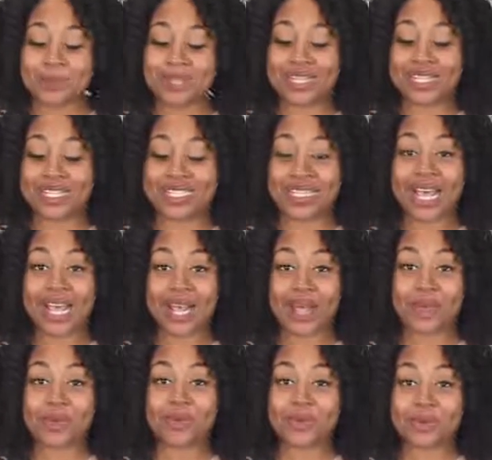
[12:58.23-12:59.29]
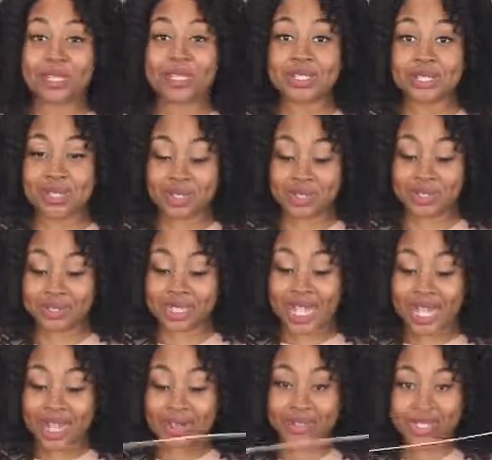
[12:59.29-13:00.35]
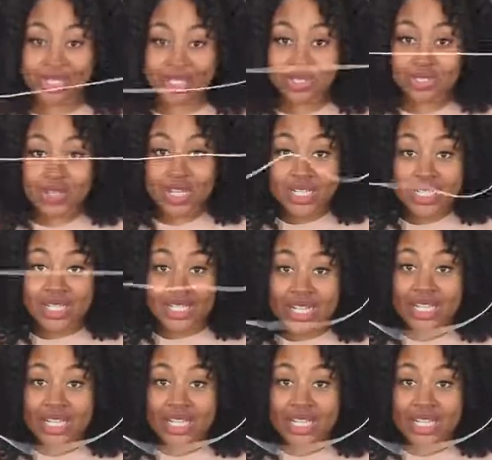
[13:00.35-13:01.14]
because now you need to learn how to trust